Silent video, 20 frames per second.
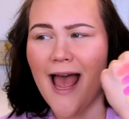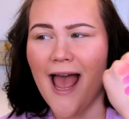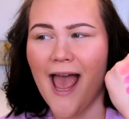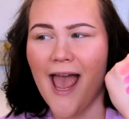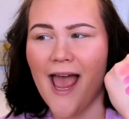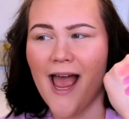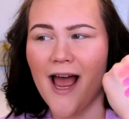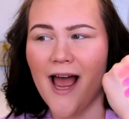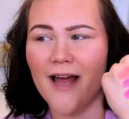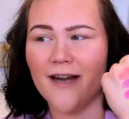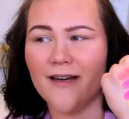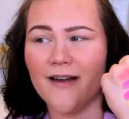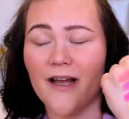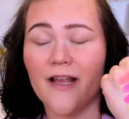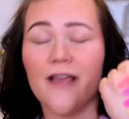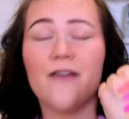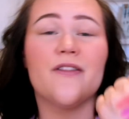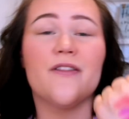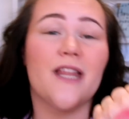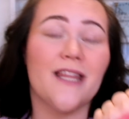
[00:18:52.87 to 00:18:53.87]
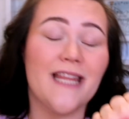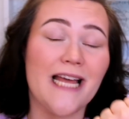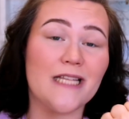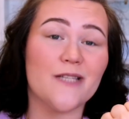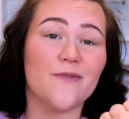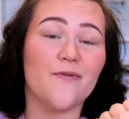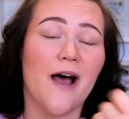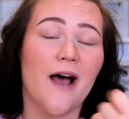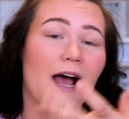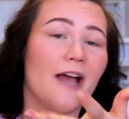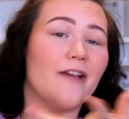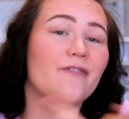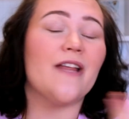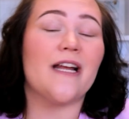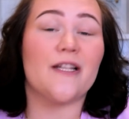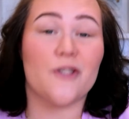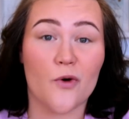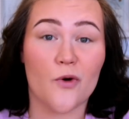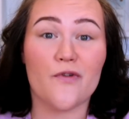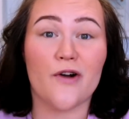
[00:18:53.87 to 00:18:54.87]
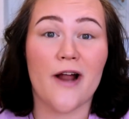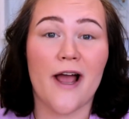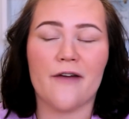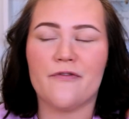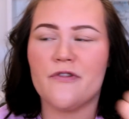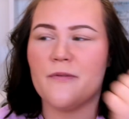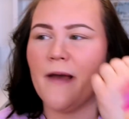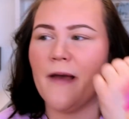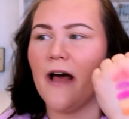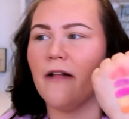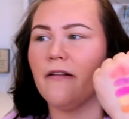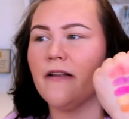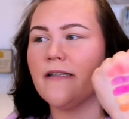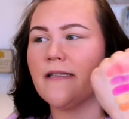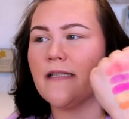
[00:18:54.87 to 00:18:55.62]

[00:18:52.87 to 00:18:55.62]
and uh, given that that's five, that's over half the palette.